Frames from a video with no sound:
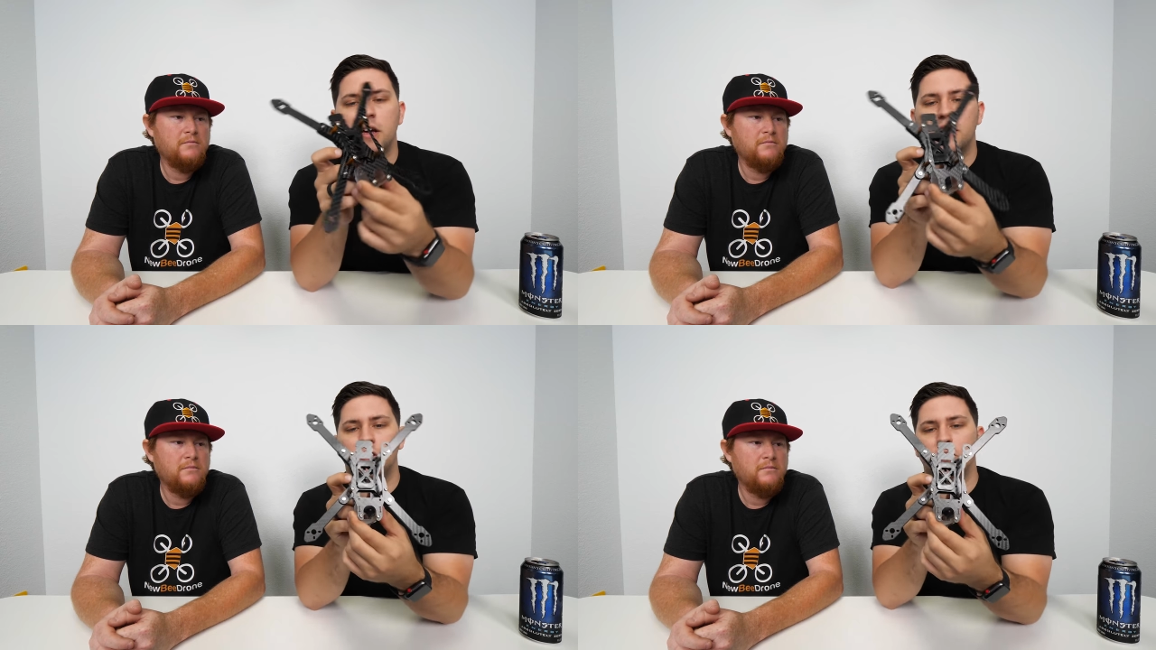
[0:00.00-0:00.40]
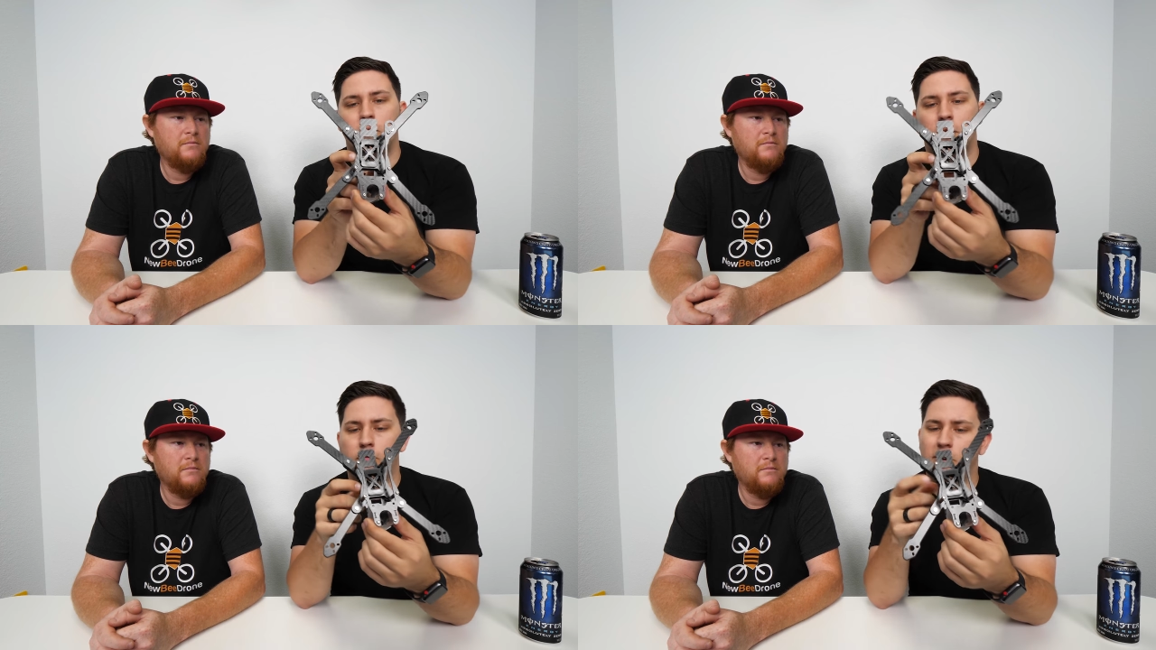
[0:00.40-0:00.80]
Speaker 1: And then you'll
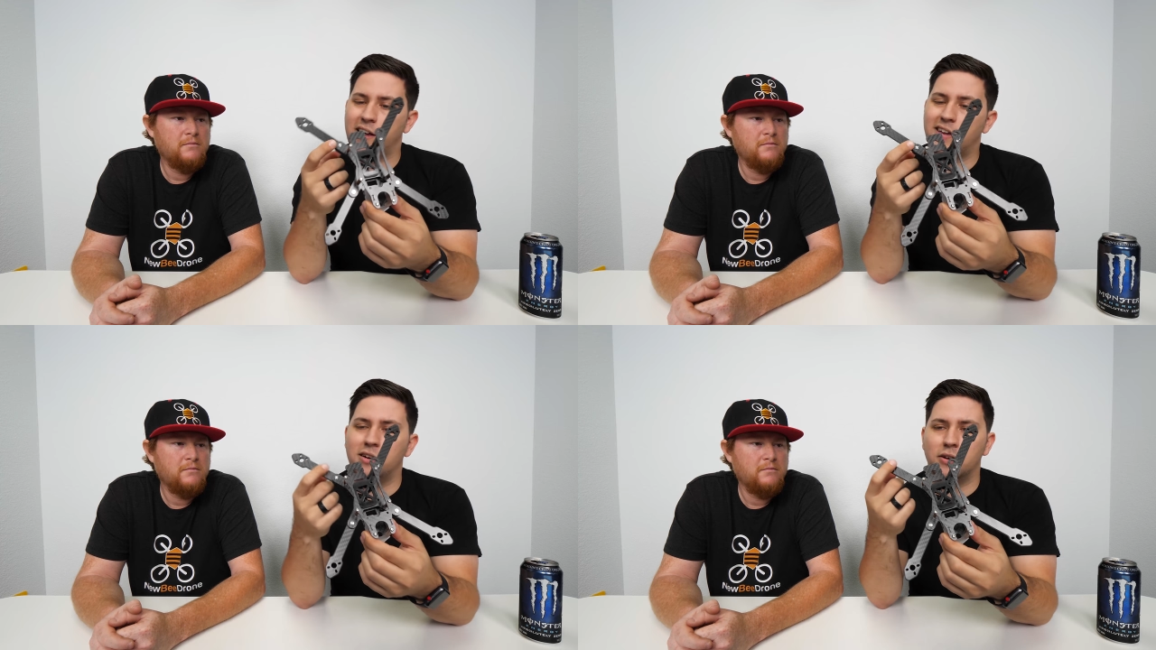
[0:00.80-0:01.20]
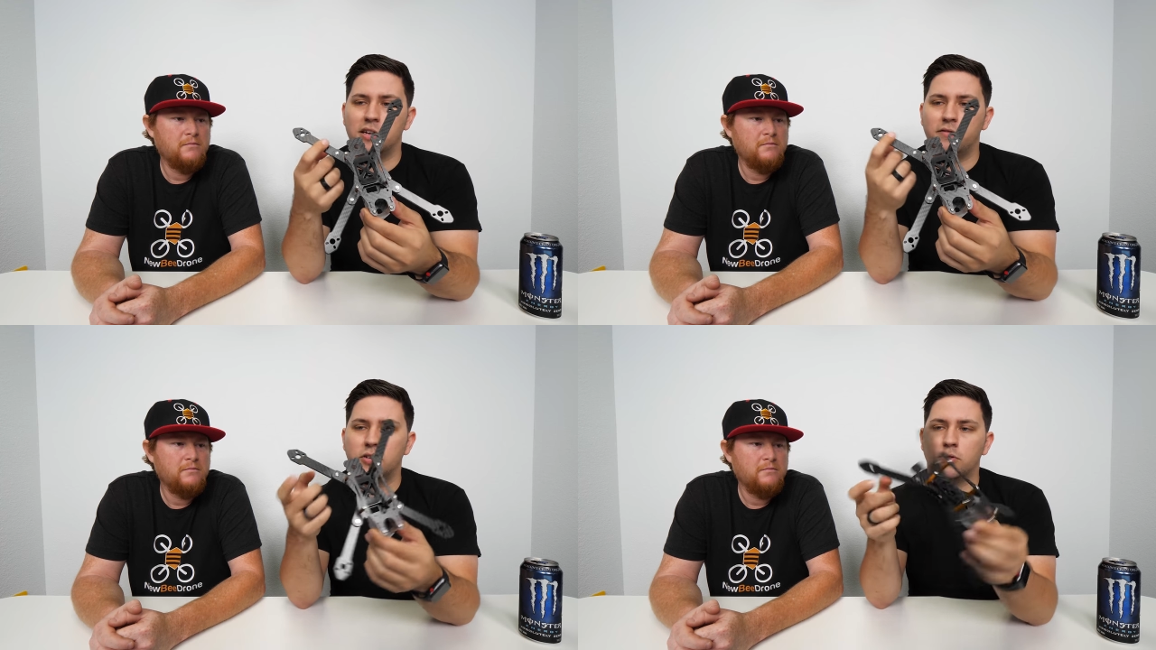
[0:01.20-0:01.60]
wanna run like, you know,
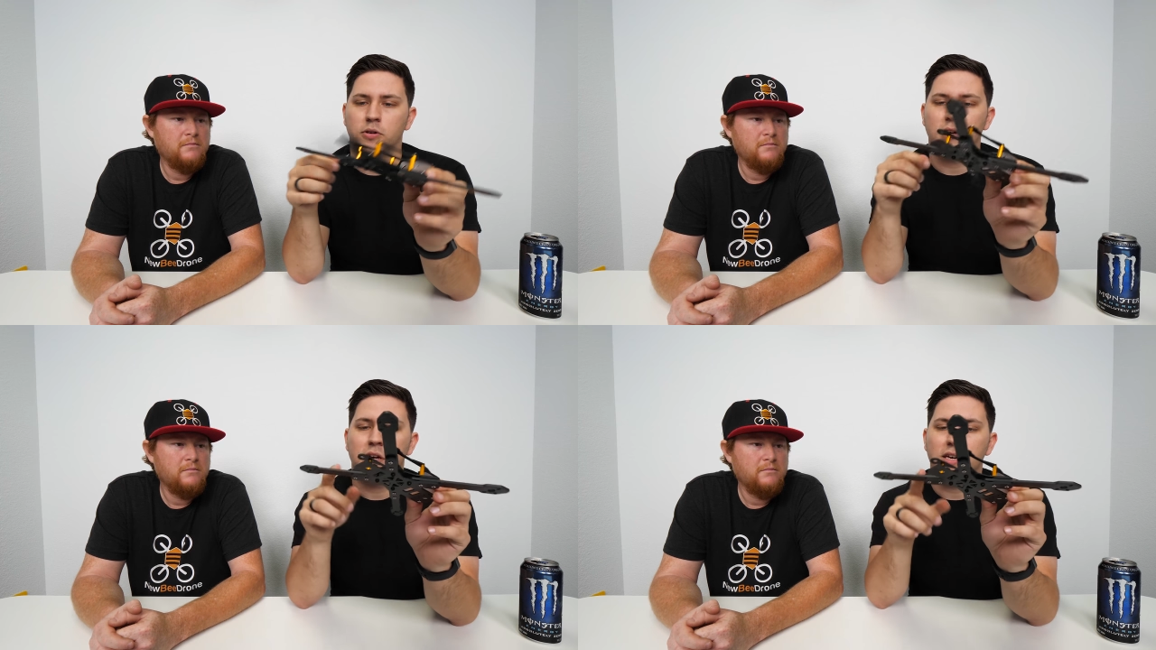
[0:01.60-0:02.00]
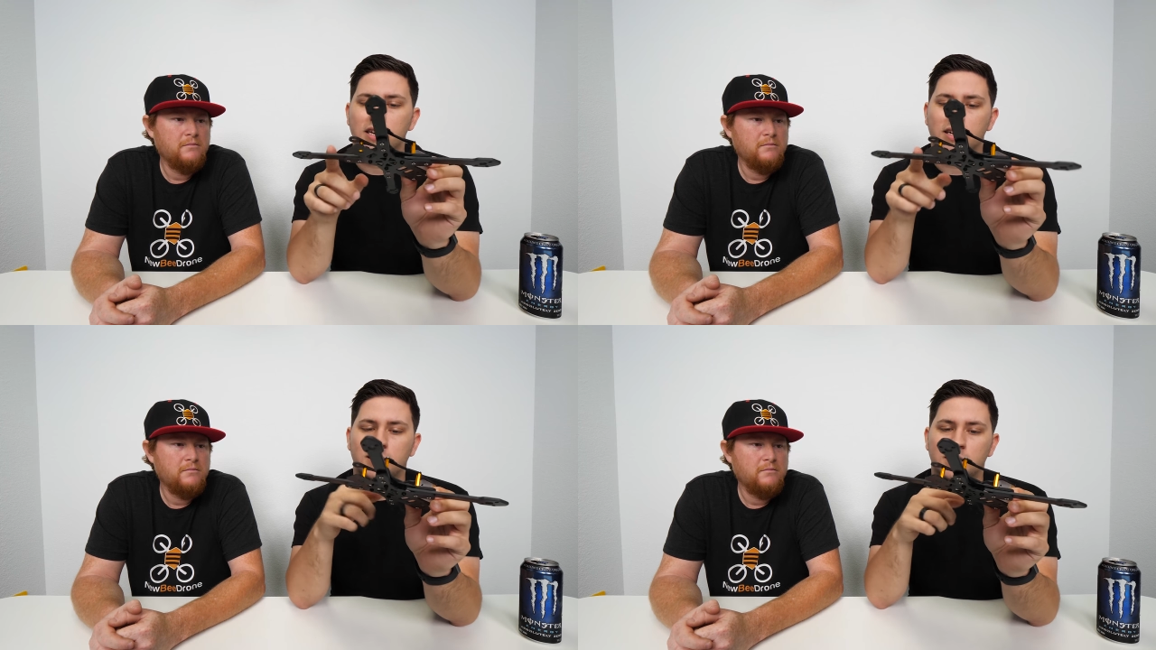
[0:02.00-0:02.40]
individual
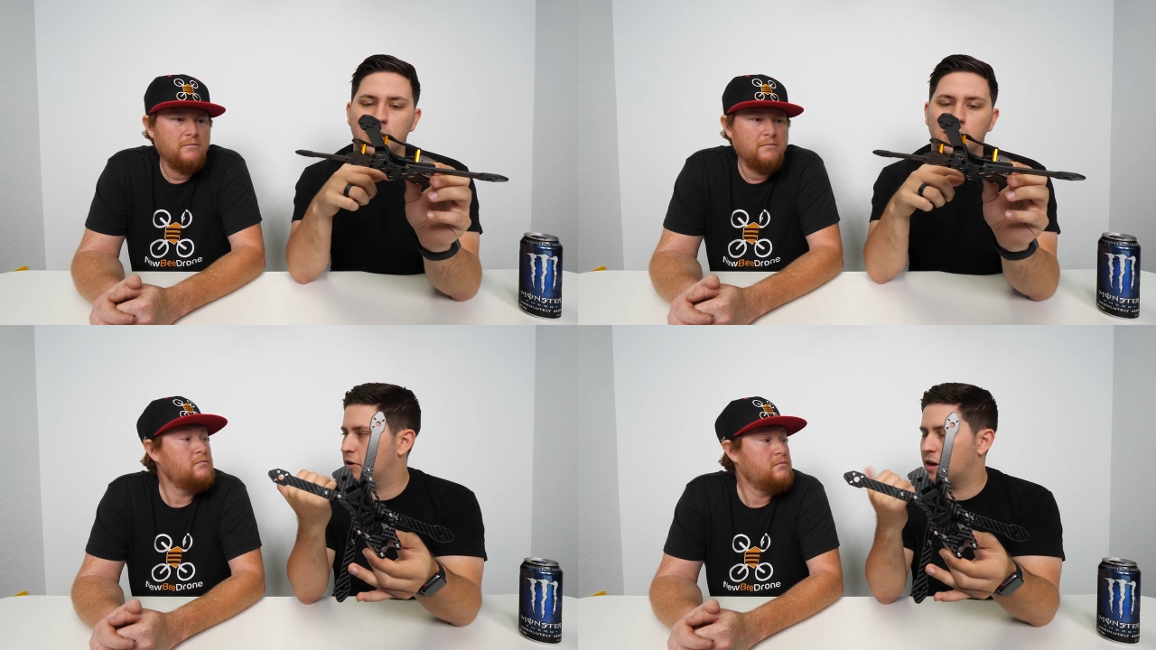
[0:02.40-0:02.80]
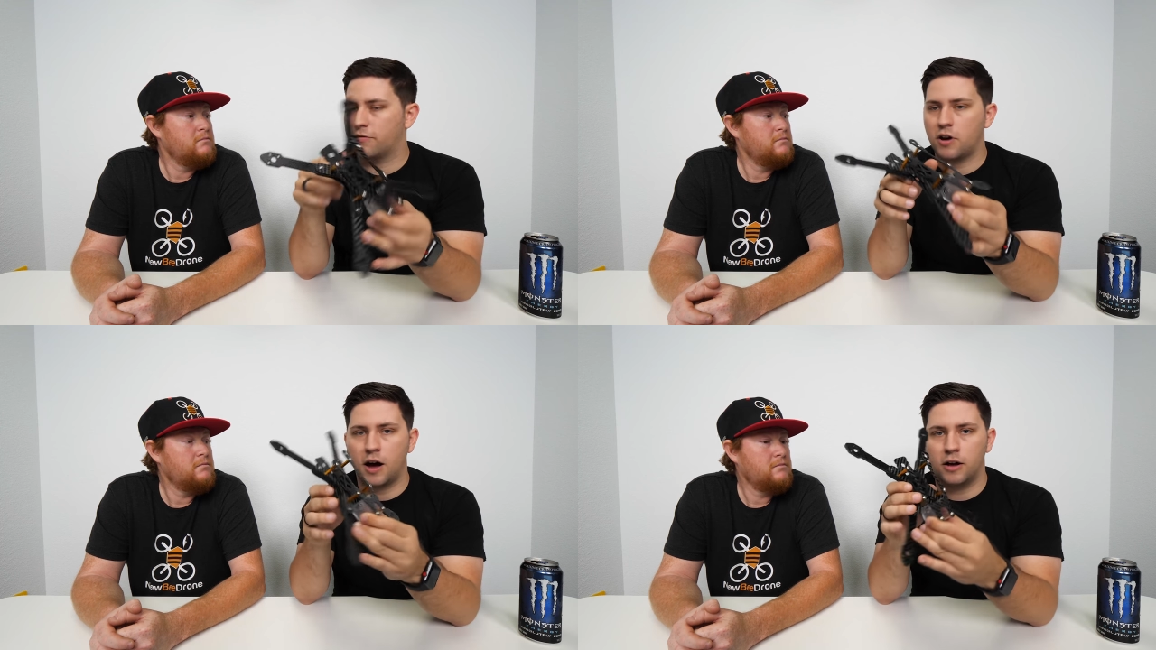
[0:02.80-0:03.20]
ESCs. We're gonna have
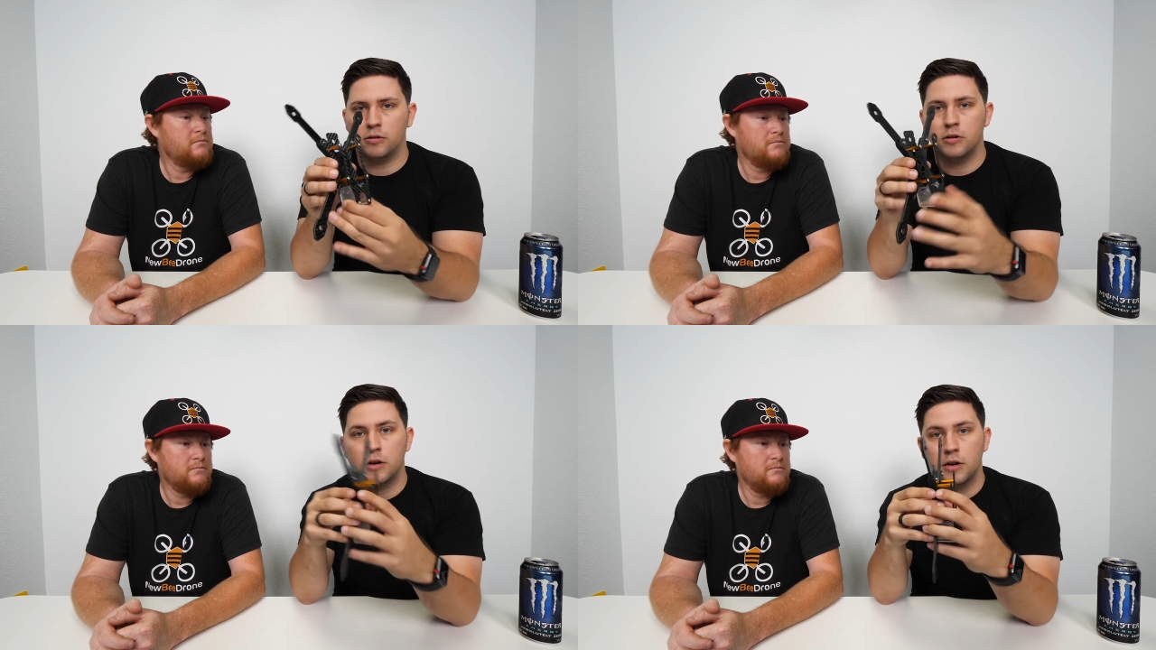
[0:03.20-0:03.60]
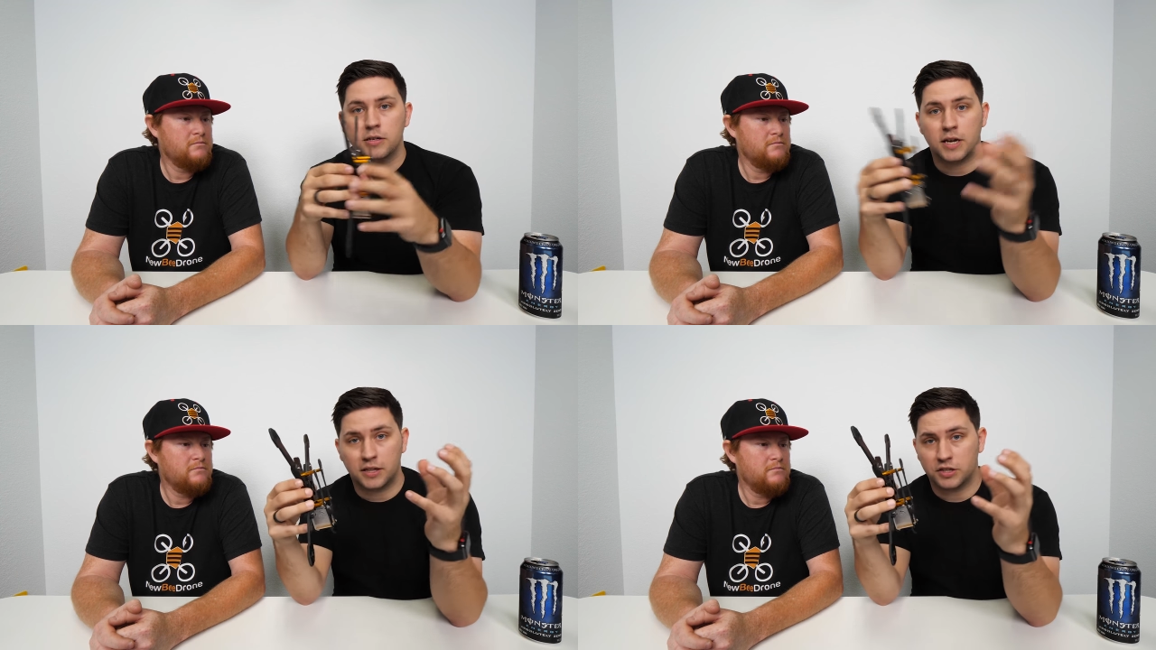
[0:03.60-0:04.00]
Kyle
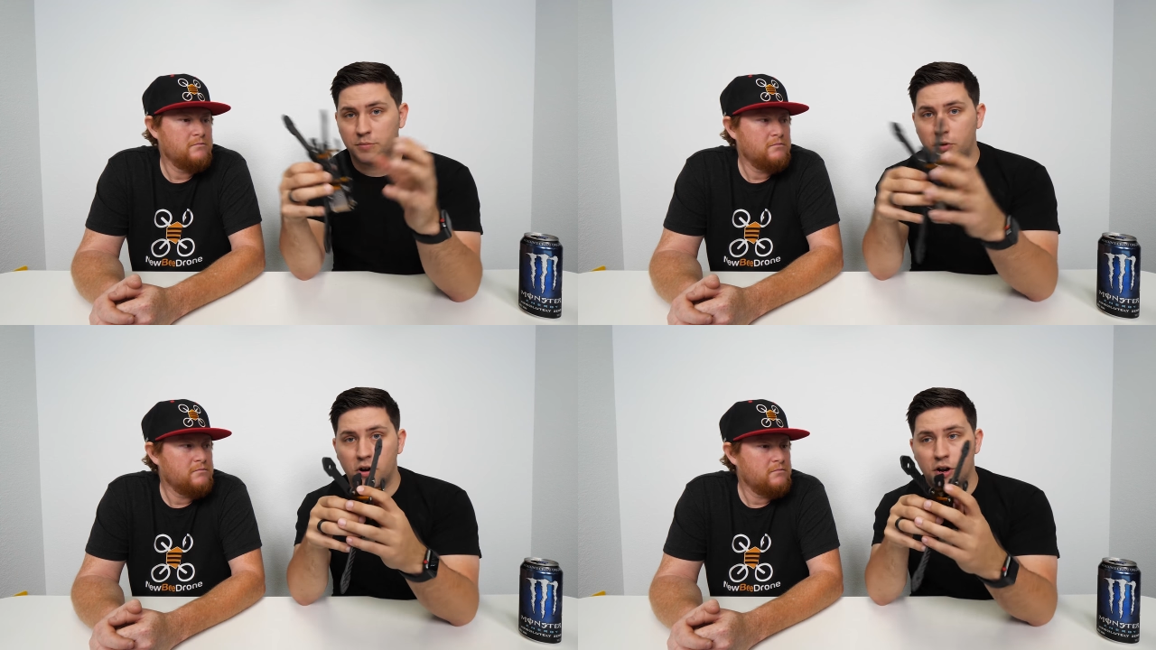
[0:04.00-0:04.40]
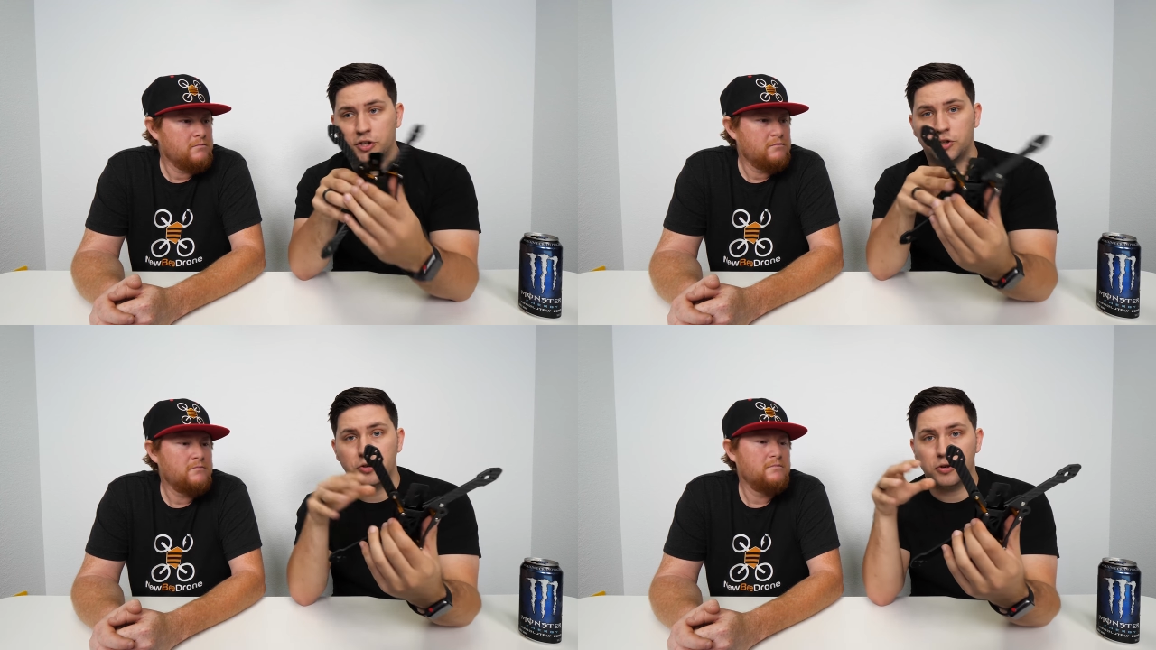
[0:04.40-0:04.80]
take this apart and
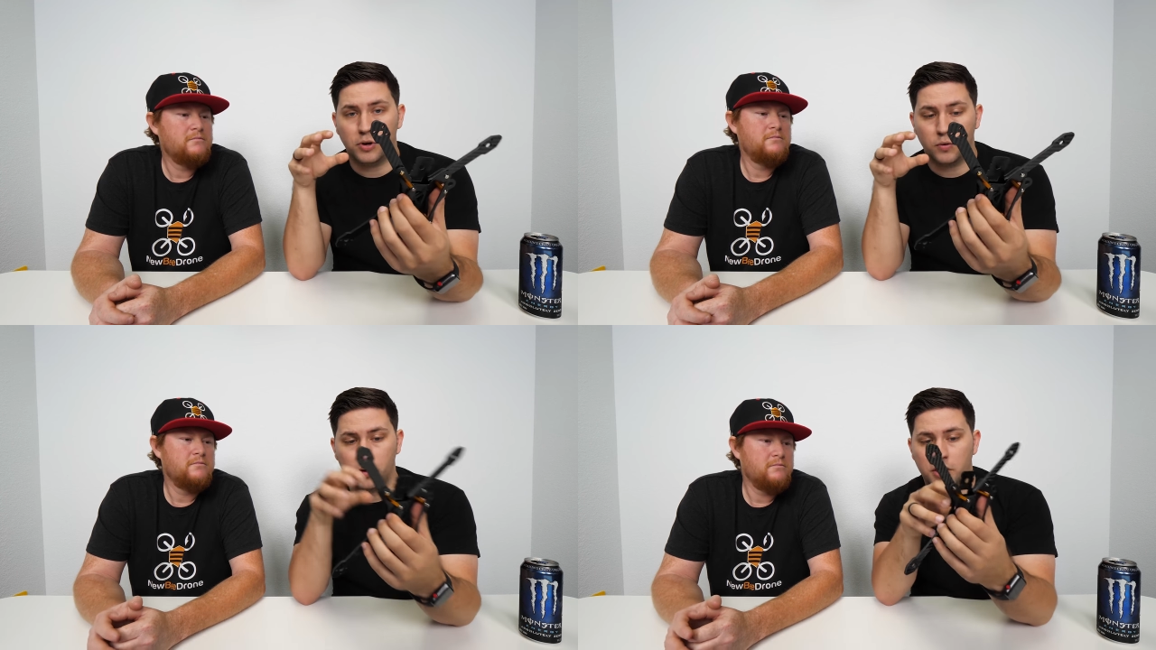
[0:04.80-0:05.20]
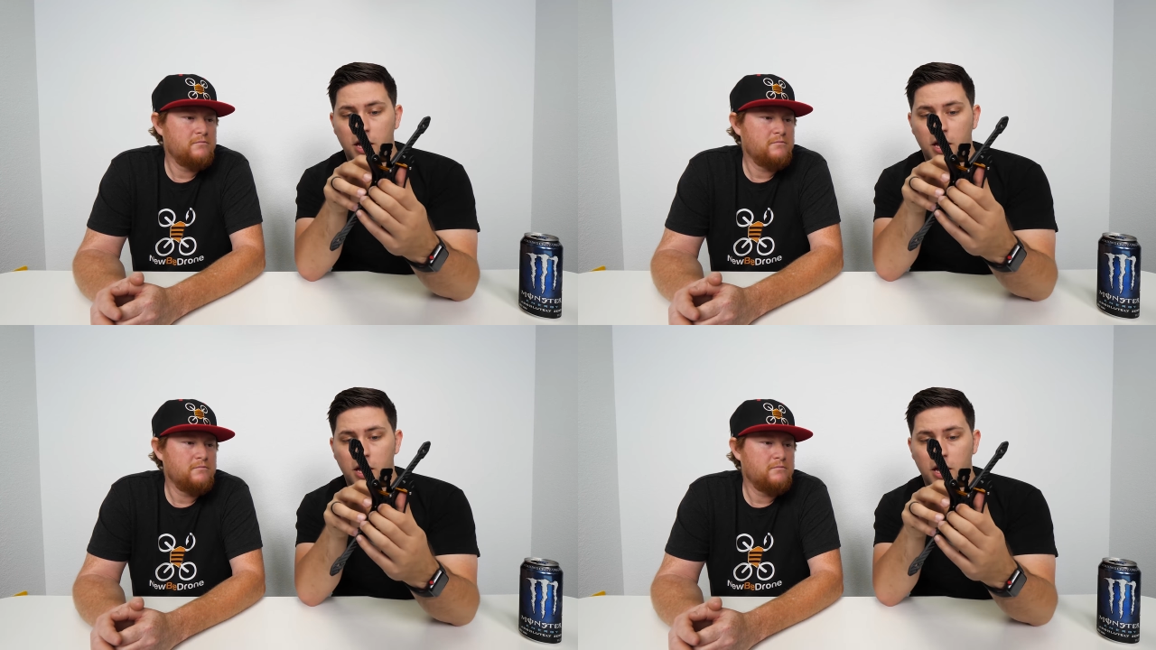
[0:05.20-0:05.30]
show you it with